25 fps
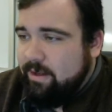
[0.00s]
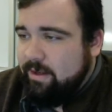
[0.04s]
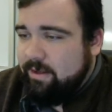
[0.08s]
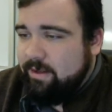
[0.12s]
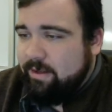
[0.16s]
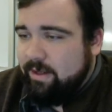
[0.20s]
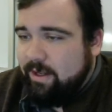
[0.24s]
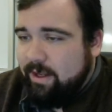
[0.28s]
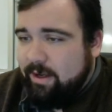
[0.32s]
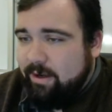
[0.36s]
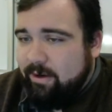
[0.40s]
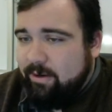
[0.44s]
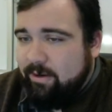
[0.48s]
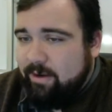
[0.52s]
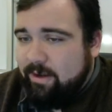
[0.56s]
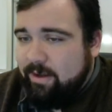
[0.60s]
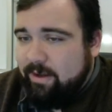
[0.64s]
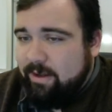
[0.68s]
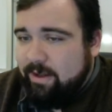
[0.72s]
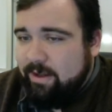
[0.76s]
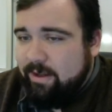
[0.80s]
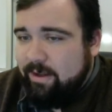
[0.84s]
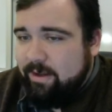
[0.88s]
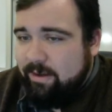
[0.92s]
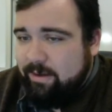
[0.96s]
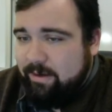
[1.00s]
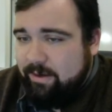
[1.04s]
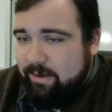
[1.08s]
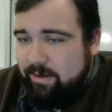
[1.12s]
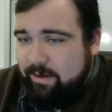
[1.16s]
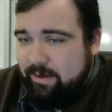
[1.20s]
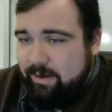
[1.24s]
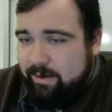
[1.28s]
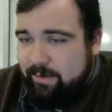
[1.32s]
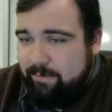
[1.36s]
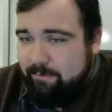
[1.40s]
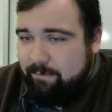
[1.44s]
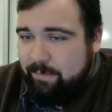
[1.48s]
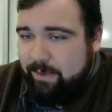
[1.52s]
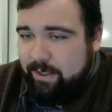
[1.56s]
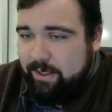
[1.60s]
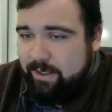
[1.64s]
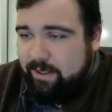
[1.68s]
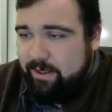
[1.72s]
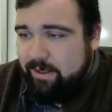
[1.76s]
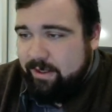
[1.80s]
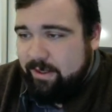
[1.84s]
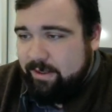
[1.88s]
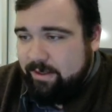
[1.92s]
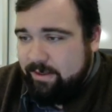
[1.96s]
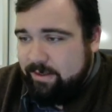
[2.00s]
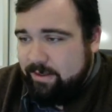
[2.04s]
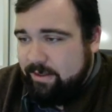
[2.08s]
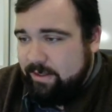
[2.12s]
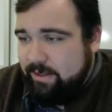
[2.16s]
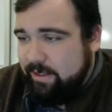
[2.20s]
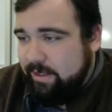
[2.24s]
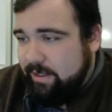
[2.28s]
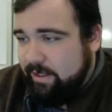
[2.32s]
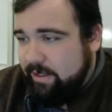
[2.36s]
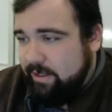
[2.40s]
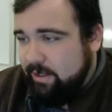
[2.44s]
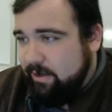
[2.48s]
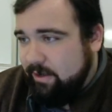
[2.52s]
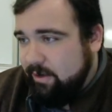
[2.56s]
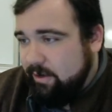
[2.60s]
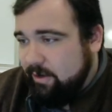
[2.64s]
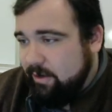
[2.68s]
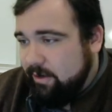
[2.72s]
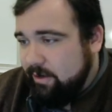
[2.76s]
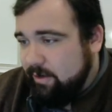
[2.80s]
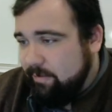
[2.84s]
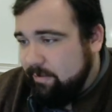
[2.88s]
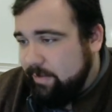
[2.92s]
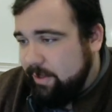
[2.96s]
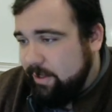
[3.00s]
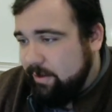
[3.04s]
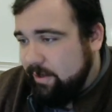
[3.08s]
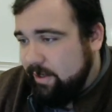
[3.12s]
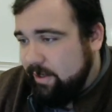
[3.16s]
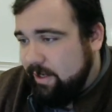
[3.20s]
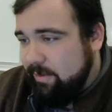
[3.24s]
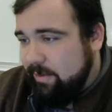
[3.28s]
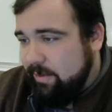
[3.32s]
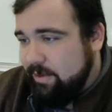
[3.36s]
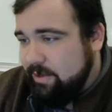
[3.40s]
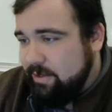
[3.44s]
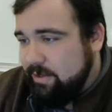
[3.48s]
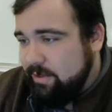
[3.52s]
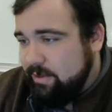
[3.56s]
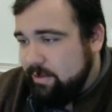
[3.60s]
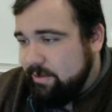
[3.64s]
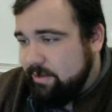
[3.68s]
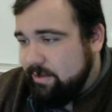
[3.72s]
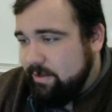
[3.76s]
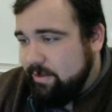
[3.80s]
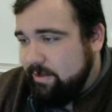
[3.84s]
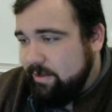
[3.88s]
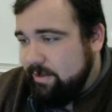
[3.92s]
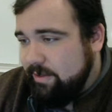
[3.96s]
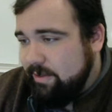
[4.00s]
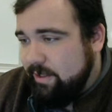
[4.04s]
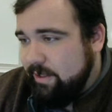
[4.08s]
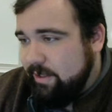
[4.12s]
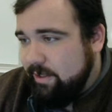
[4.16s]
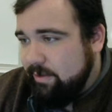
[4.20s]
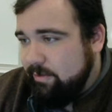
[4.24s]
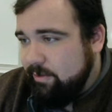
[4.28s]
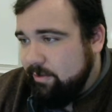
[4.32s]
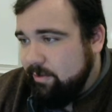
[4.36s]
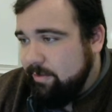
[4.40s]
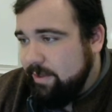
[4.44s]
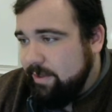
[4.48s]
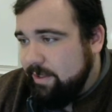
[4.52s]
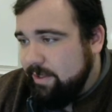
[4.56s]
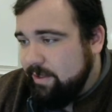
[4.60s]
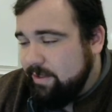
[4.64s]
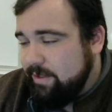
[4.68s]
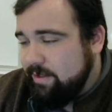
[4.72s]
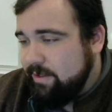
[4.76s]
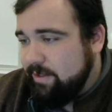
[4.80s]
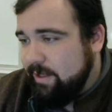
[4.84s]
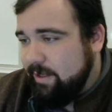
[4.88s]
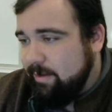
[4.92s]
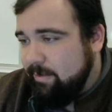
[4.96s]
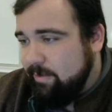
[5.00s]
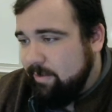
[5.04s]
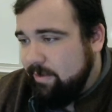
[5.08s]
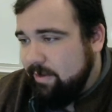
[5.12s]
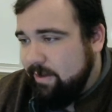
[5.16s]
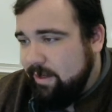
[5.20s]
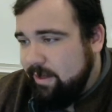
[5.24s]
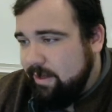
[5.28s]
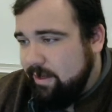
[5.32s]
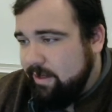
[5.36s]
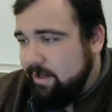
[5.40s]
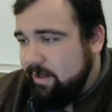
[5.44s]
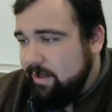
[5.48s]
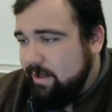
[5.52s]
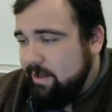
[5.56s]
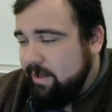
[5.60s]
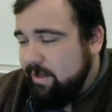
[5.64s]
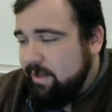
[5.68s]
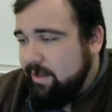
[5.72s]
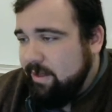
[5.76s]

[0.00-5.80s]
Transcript: Now, if B and D are mirror images, D would be the same thing.